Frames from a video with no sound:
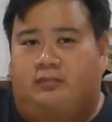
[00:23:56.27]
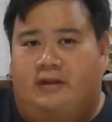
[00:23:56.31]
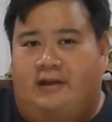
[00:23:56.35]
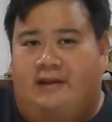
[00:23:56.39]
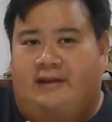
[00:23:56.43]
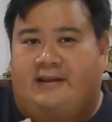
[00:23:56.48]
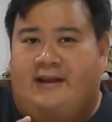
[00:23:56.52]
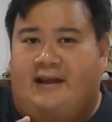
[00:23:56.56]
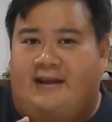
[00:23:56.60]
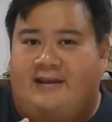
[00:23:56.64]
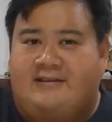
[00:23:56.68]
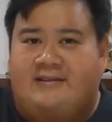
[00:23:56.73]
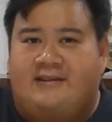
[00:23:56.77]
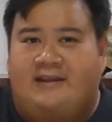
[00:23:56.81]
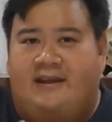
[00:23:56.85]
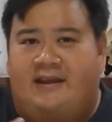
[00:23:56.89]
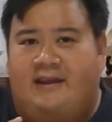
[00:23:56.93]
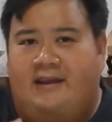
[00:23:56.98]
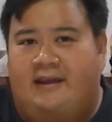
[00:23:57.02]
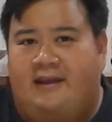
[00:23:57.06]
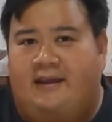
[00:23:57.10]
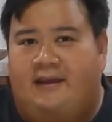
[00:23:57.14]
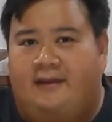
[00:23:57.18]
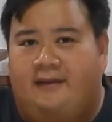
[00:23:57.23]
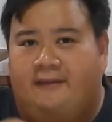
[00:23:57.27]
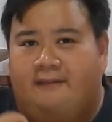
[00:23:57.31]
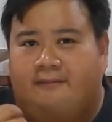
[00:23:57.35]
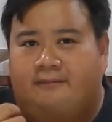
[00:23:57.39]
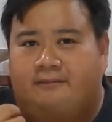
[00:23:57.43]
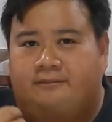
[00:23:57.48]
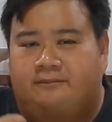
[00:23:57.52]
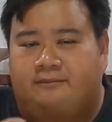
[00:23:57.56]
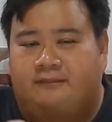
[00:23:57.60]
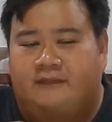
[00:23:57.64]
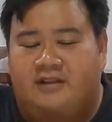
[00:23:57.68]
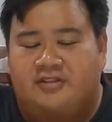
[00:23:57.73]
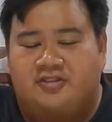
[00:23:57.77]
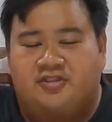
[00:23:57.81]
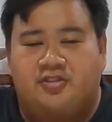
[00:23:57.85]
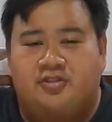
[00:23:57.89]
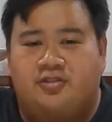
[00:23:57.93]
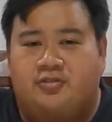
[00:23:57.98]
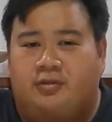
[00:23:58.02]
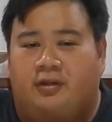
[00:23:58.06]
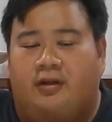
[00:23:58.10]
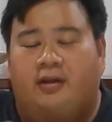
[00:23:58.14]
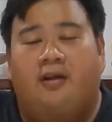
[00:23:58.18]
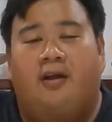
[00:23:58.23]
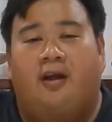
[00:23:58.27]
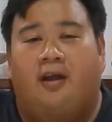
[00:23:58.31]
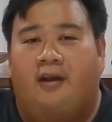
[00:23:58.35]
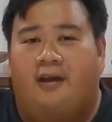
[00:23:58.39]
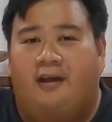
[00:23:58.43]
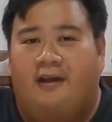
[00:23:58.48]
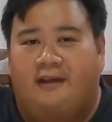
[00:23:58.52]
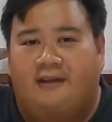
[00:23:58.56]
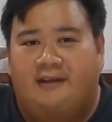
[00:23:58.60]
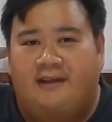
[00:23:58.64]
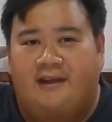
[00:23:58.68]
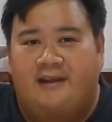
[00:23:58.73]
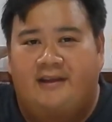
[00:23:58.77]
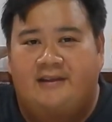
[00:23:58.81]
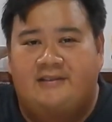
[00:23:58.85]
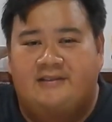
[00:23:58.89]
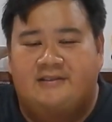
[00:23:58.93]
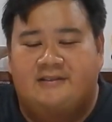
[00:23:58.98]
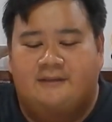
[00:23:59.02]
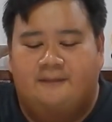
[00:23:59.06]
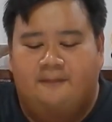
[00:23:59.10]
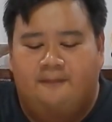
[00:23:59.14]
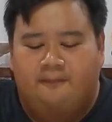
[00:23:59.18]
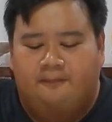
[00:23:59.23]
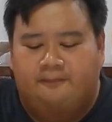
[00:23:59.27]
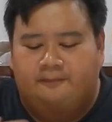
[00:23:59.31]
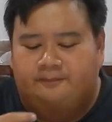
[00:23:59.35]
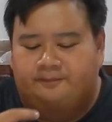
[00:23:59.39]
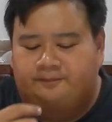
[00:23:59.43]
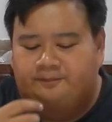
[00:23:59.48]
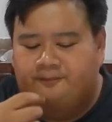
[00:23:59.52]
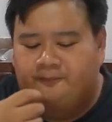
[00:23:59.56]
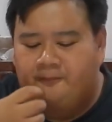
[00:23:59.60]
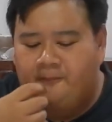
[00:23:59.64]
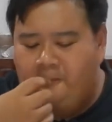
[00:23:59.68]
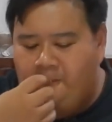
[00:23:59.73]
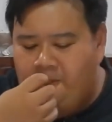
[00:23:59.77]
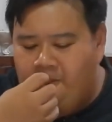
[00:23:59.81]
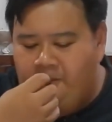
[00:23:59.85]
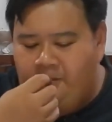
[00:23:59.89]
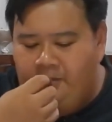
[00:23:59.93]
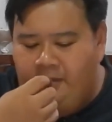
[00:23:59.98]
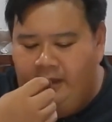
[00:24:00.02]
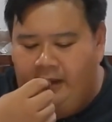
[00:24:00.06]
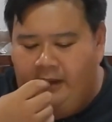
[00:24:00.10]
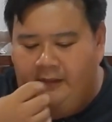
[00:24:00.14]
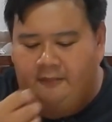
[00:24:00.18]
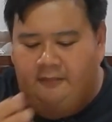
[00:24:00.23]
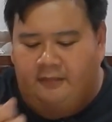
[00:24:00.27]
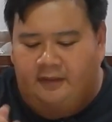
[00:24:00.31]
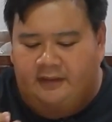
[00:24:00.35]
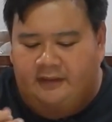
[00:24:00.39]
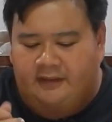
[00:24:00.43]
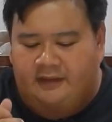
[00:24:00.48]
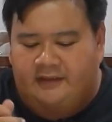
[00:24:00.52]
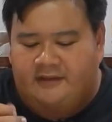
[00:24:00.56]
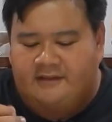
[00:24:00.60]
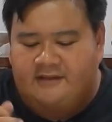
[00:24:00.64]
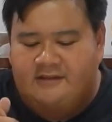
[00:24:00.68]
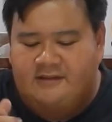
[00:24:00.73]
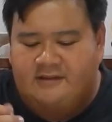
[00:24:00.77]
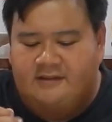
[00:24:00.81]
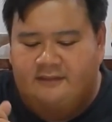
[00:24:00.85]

It has a usual garlic taste, but it